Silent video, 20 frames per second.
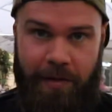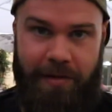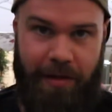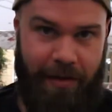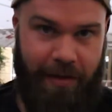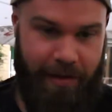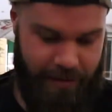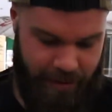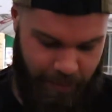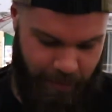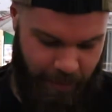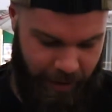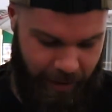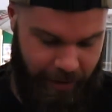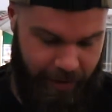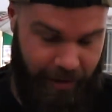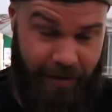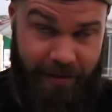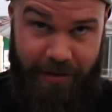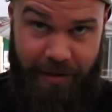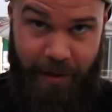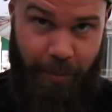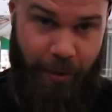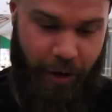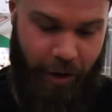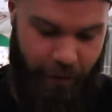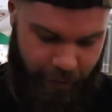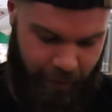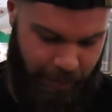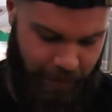So this to me is the
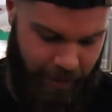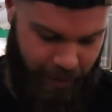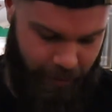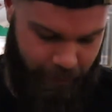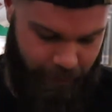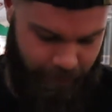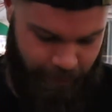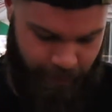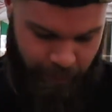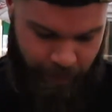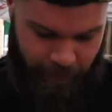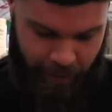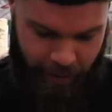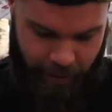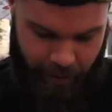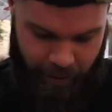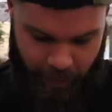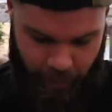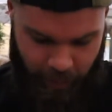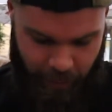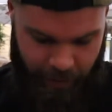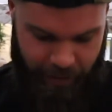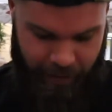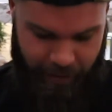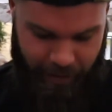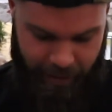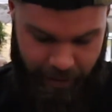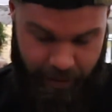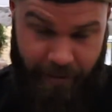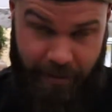perfect meal, with
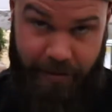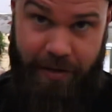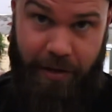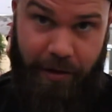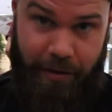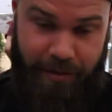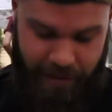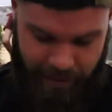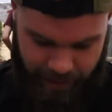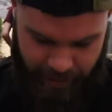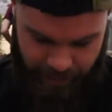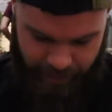the sausage,